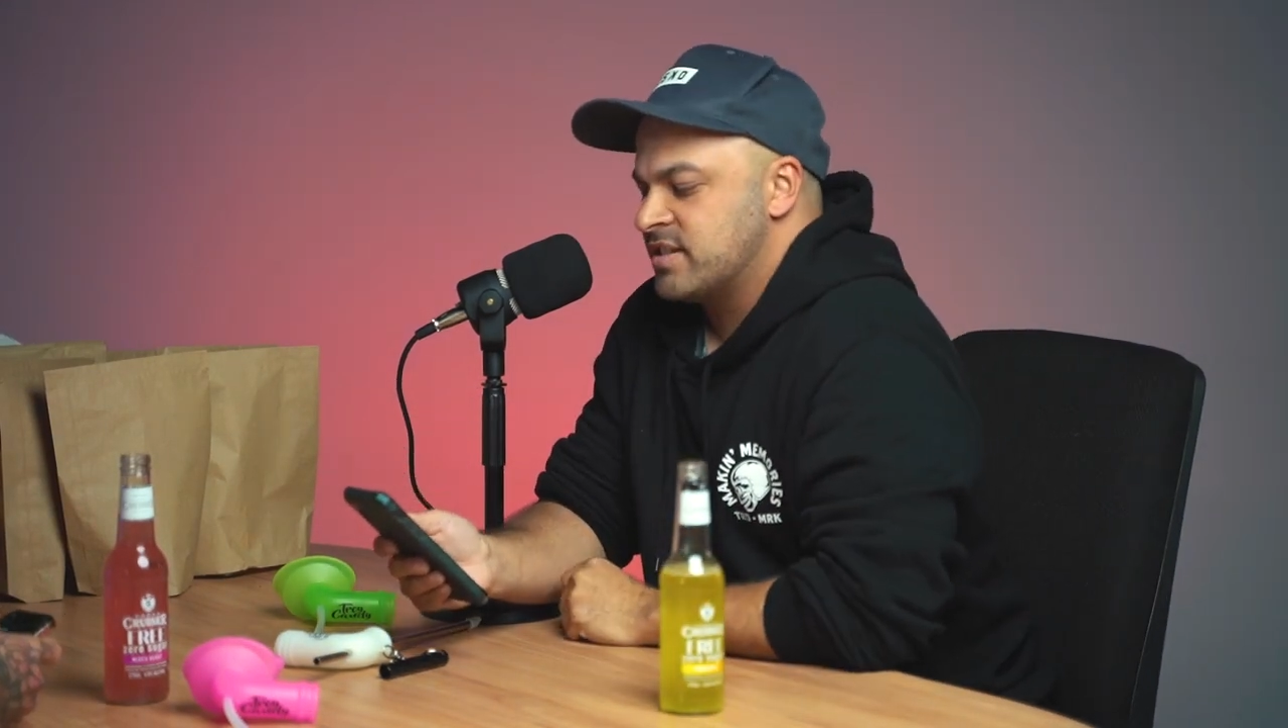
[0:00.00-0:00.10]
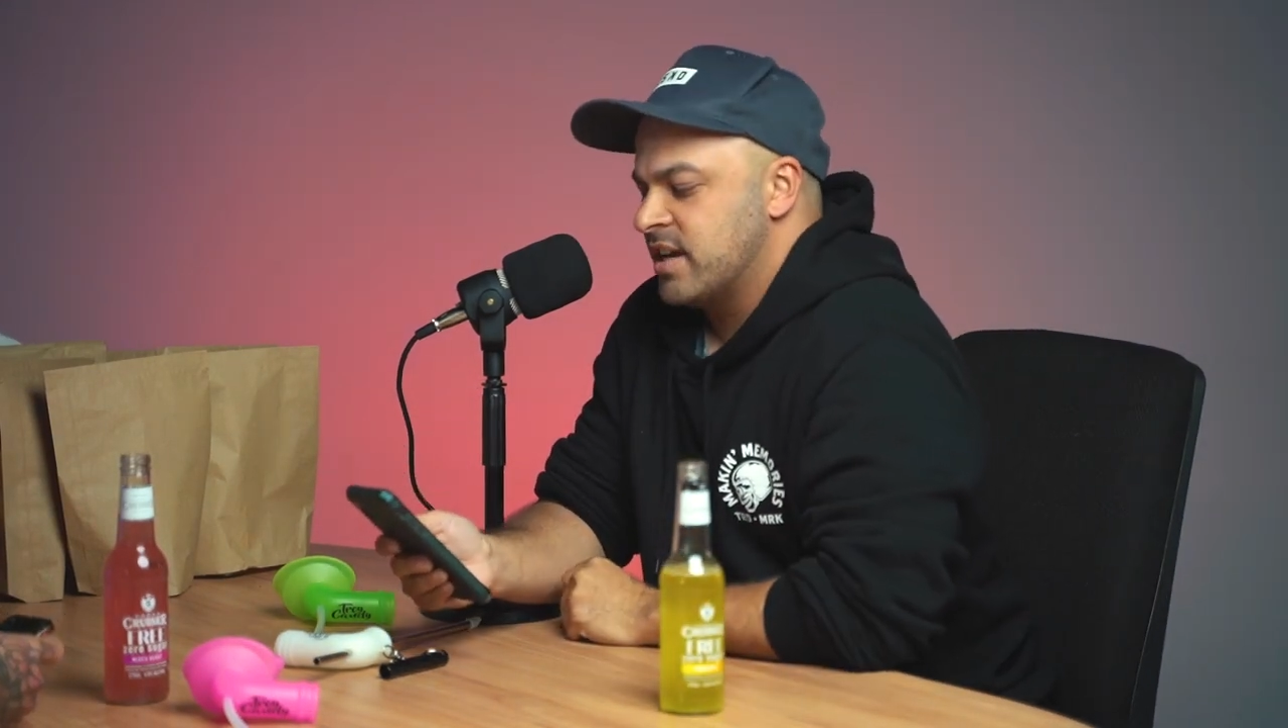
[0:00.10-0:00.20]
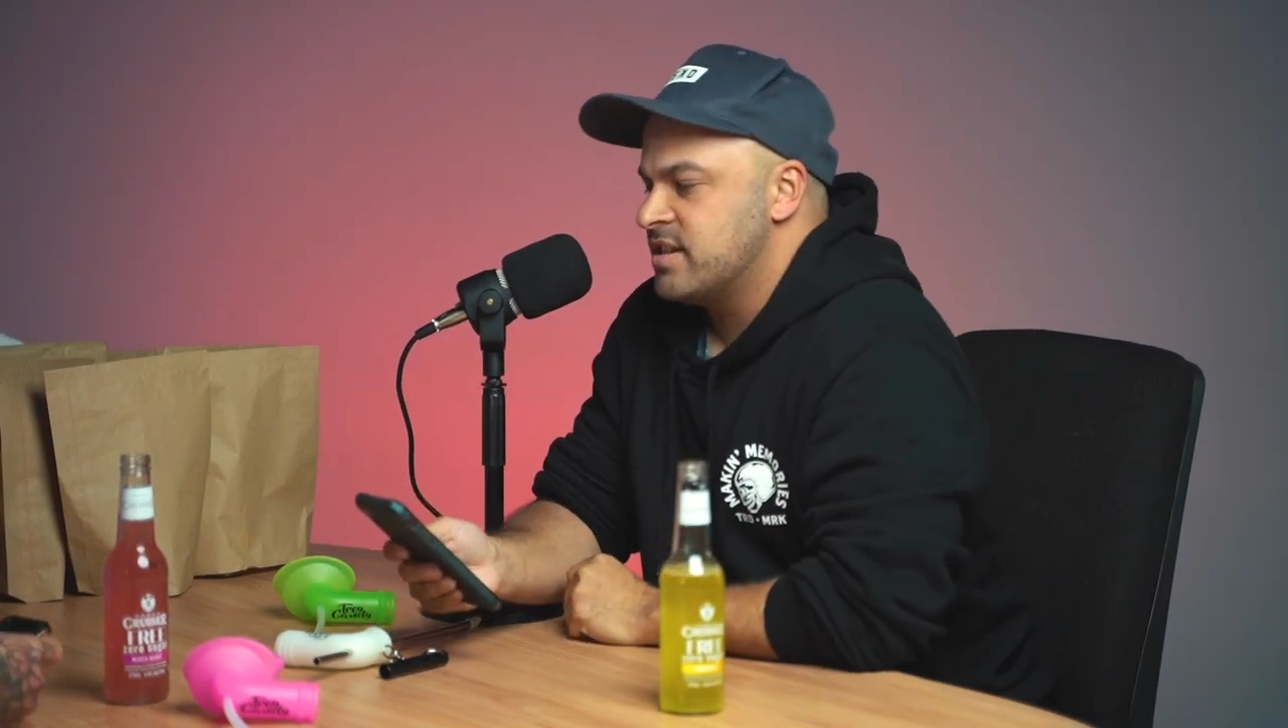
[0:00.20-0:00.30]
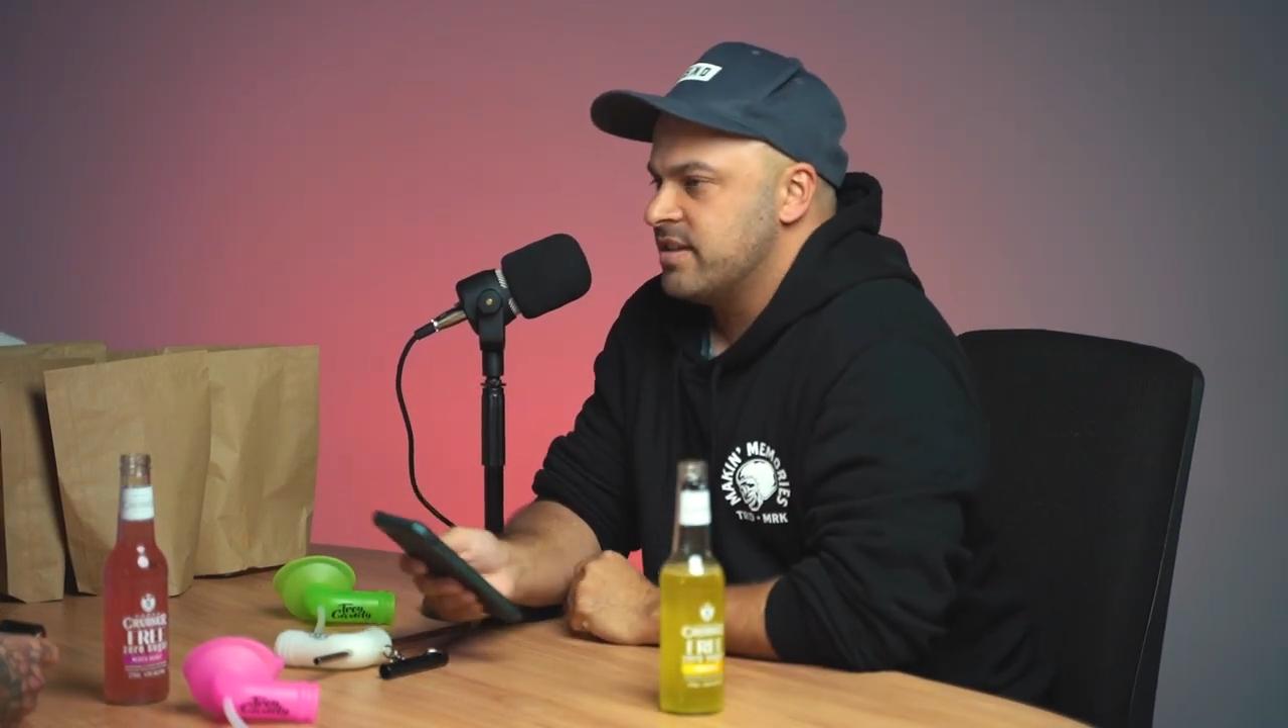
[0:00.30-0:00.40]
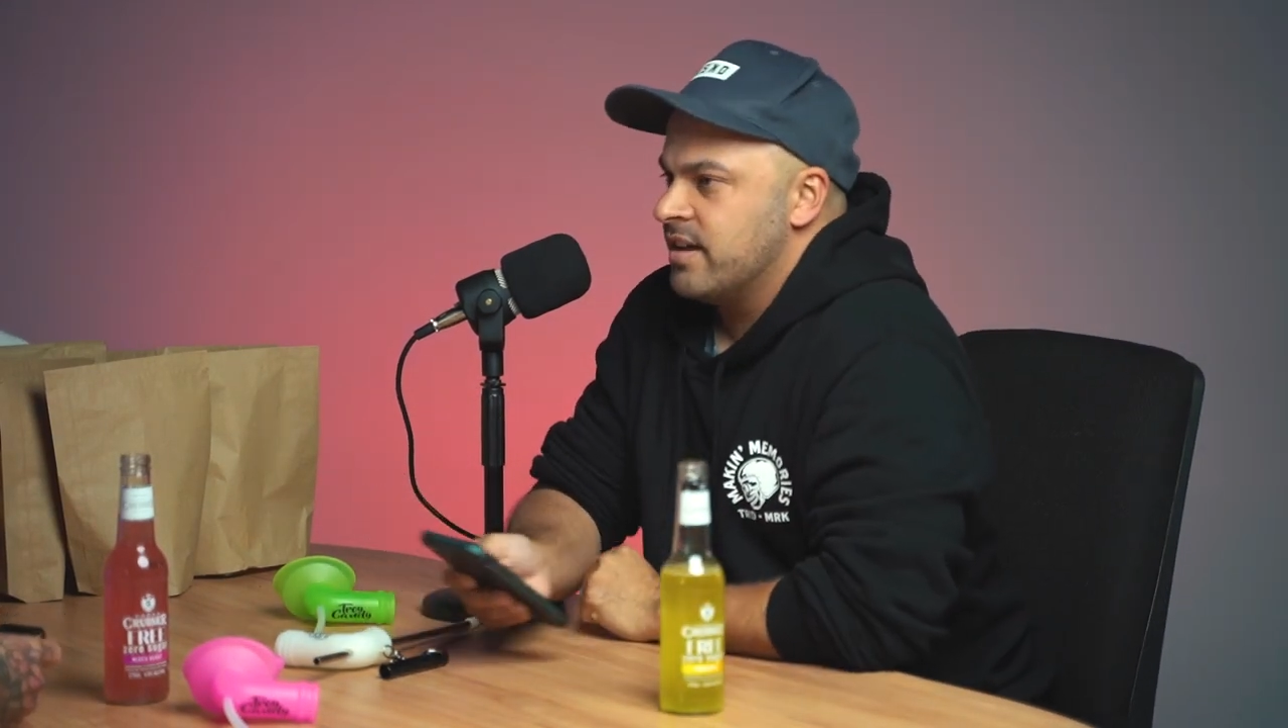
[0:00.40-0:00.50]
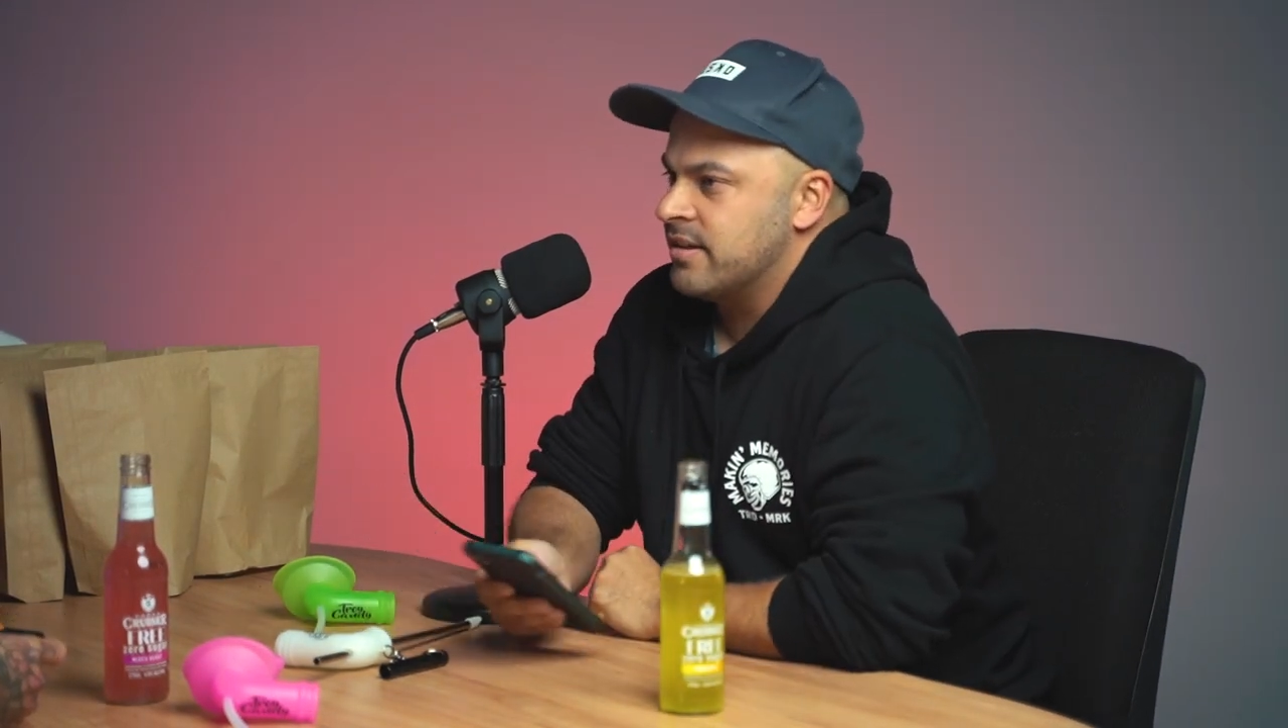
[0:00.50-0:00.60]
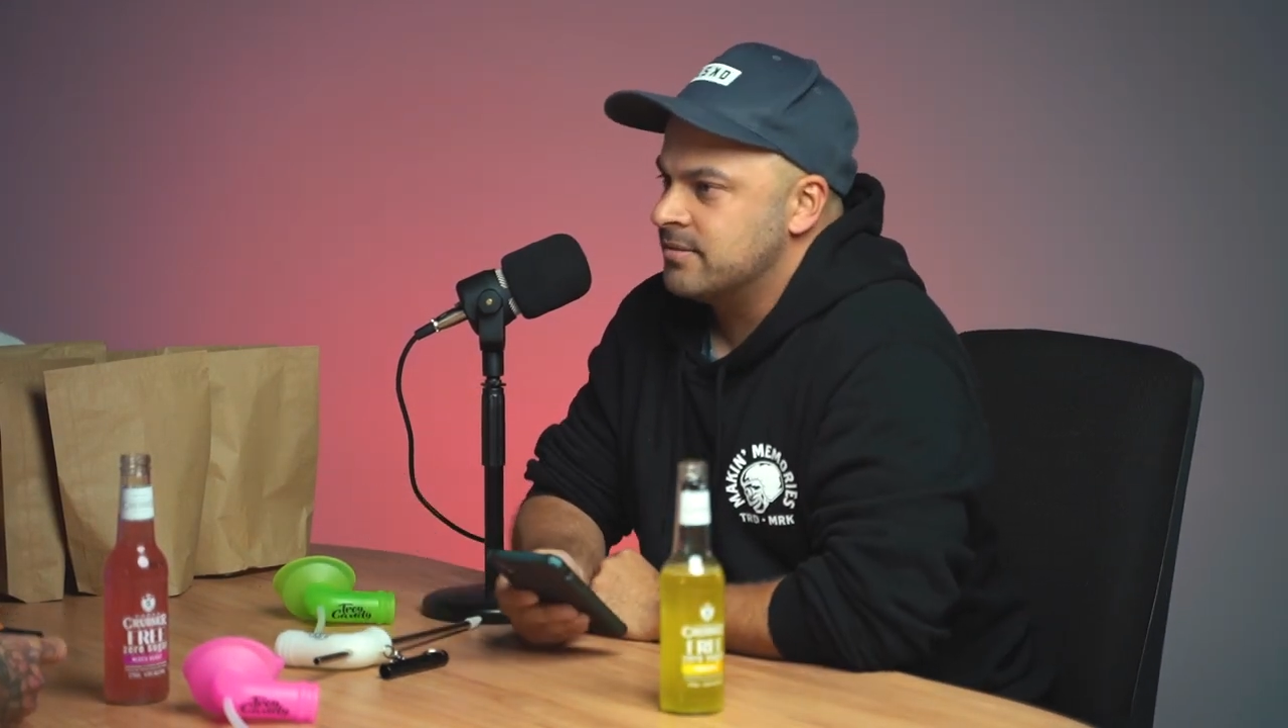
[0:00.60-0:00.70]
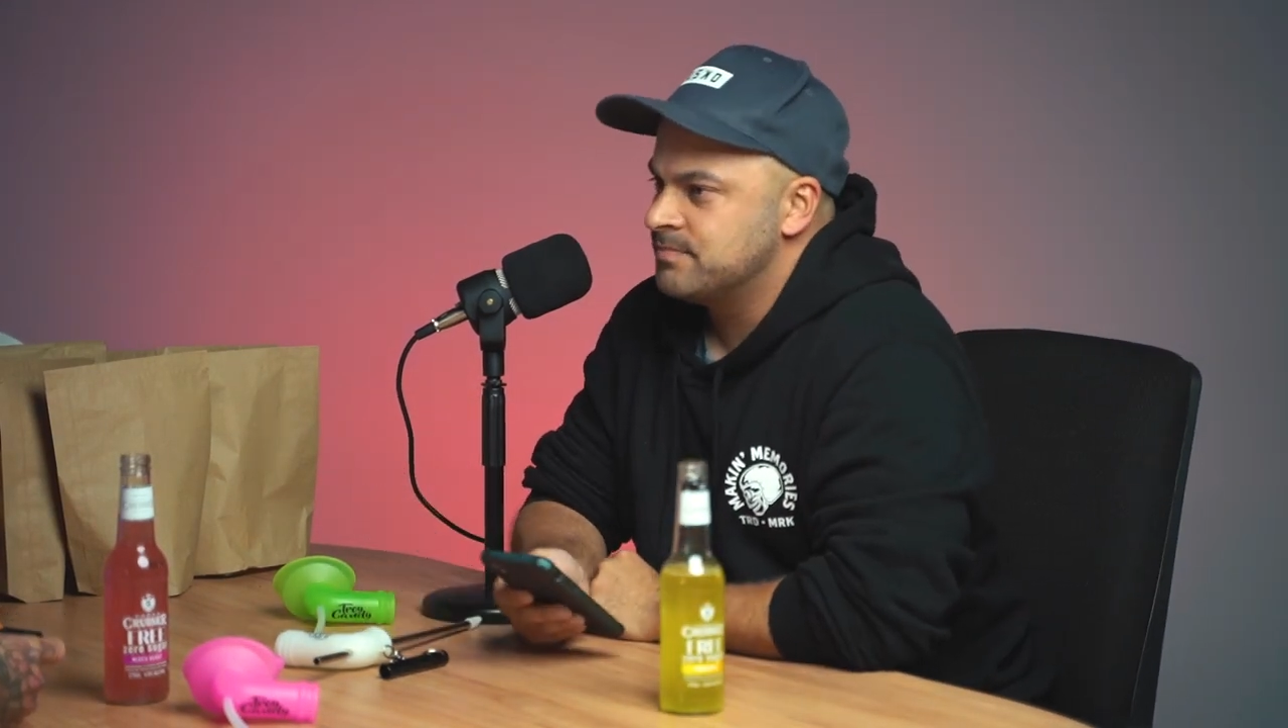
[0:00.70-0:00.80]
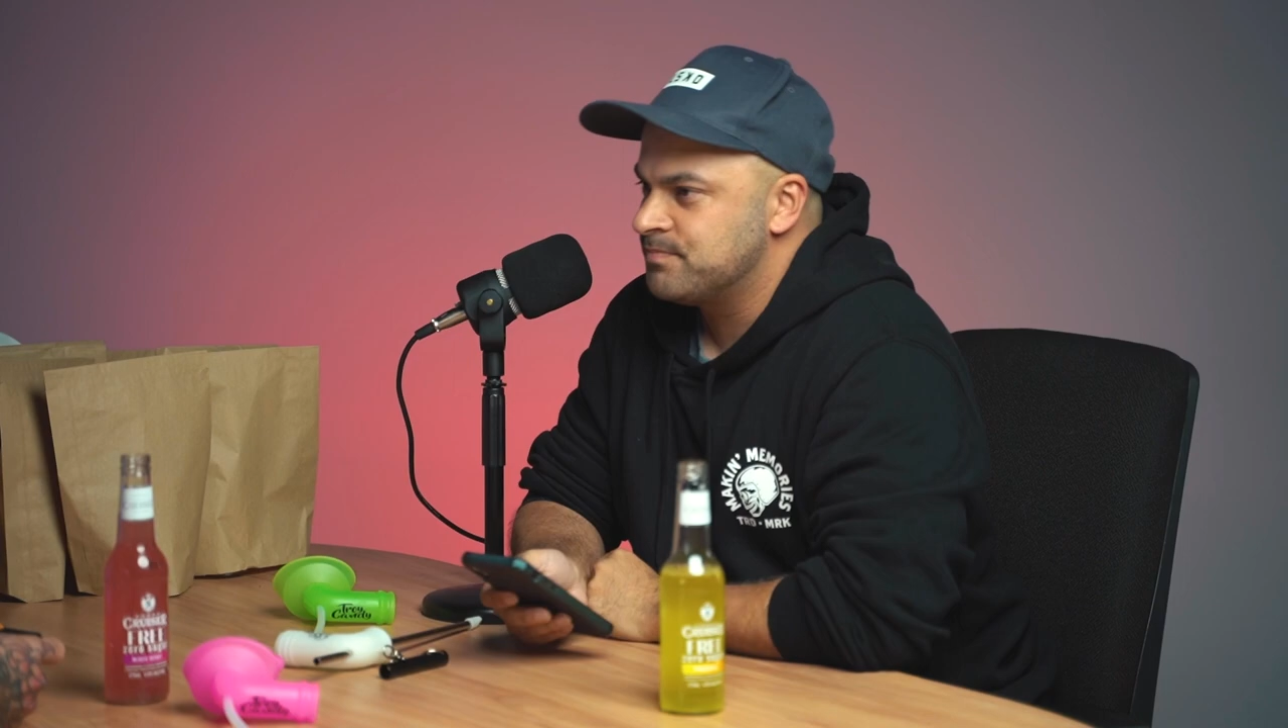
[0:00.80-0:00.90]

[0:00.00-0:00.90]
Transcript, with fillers: say to the other?